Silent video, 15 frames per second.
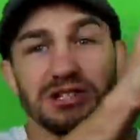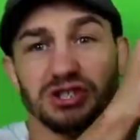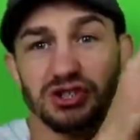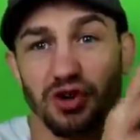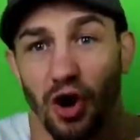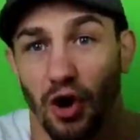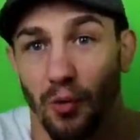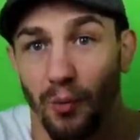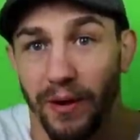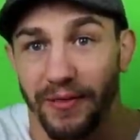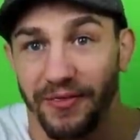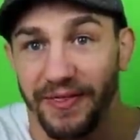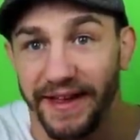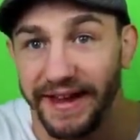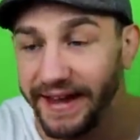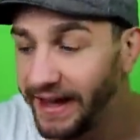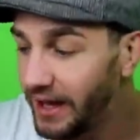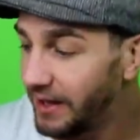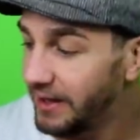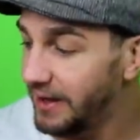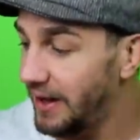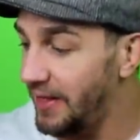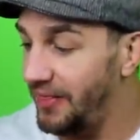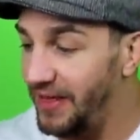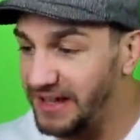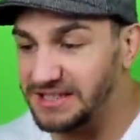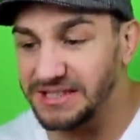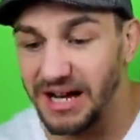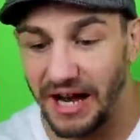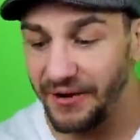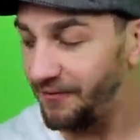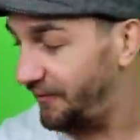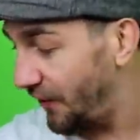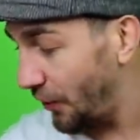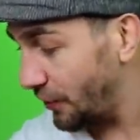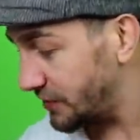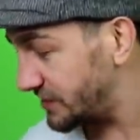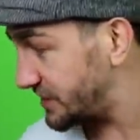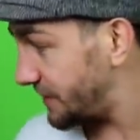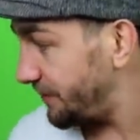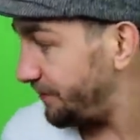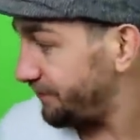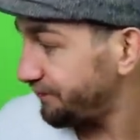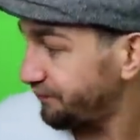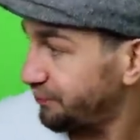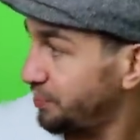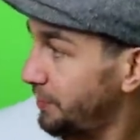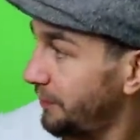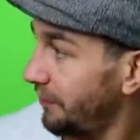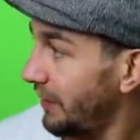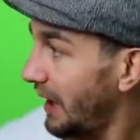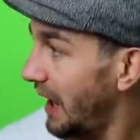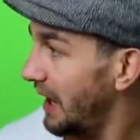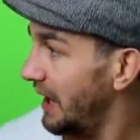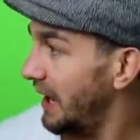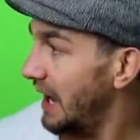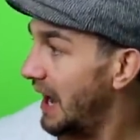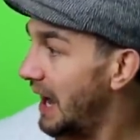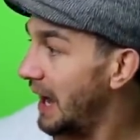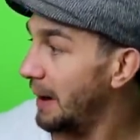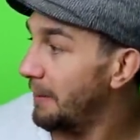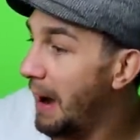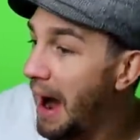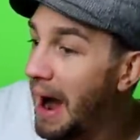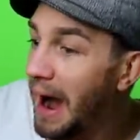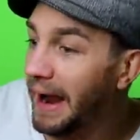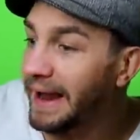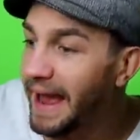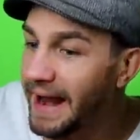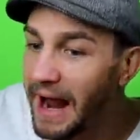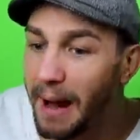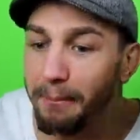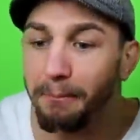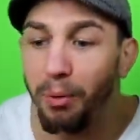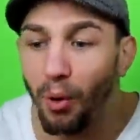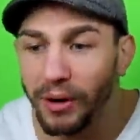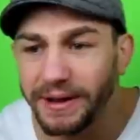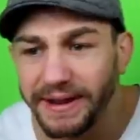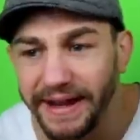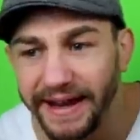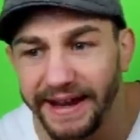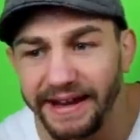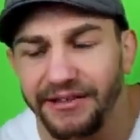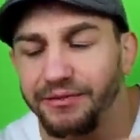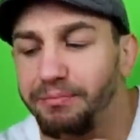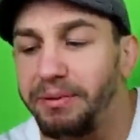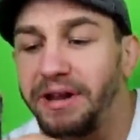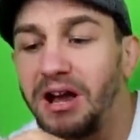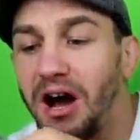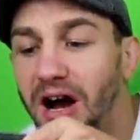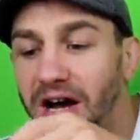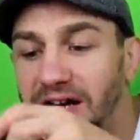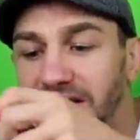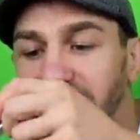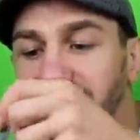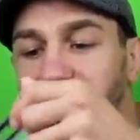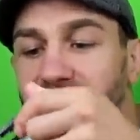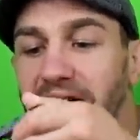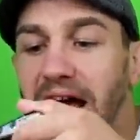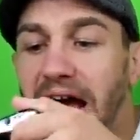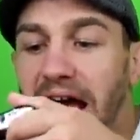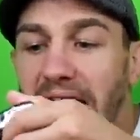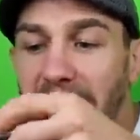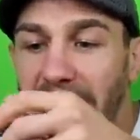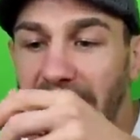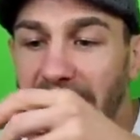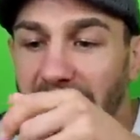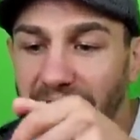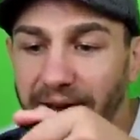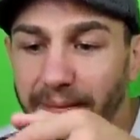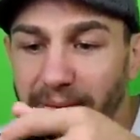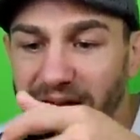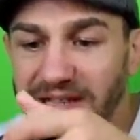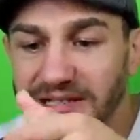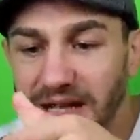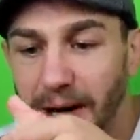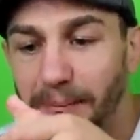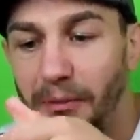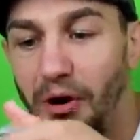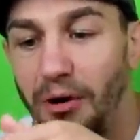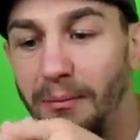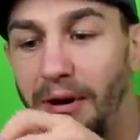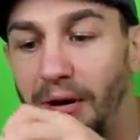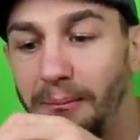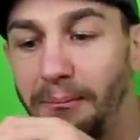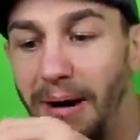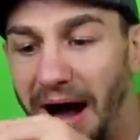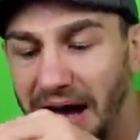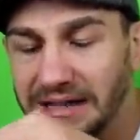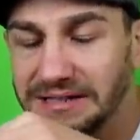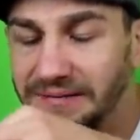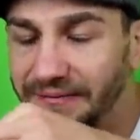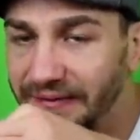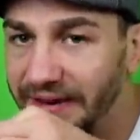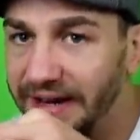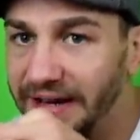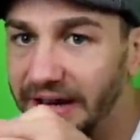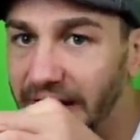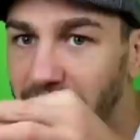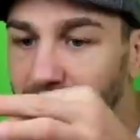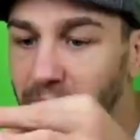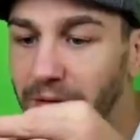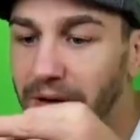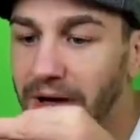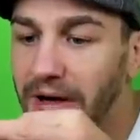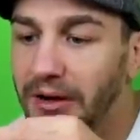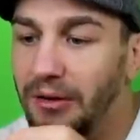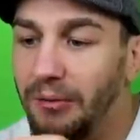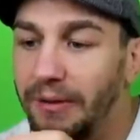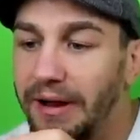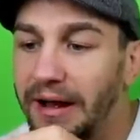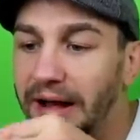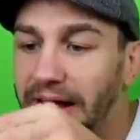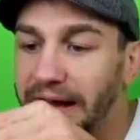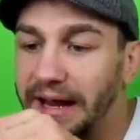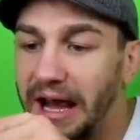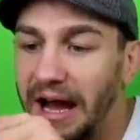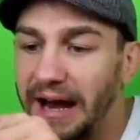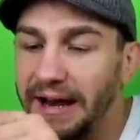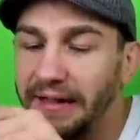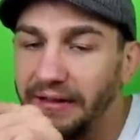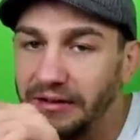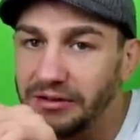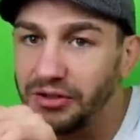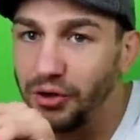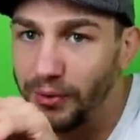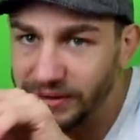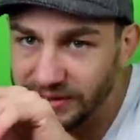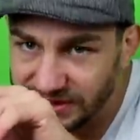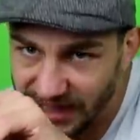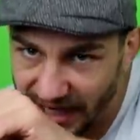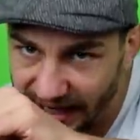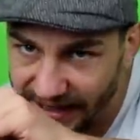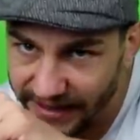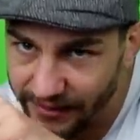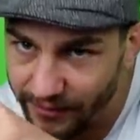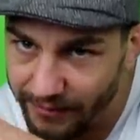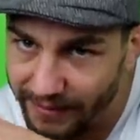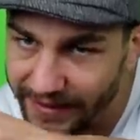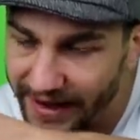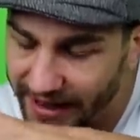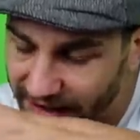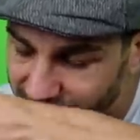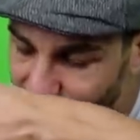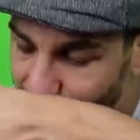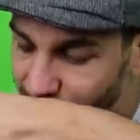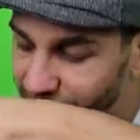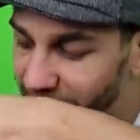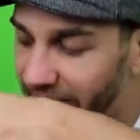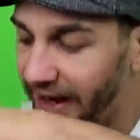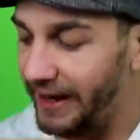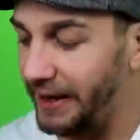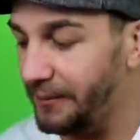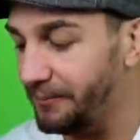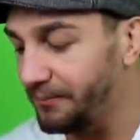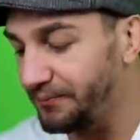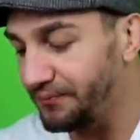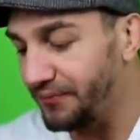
start with the this side first. Um, again, I bought these because I kind of messed up on my unboxing video when I got a little too excited when my NECA Turtles came.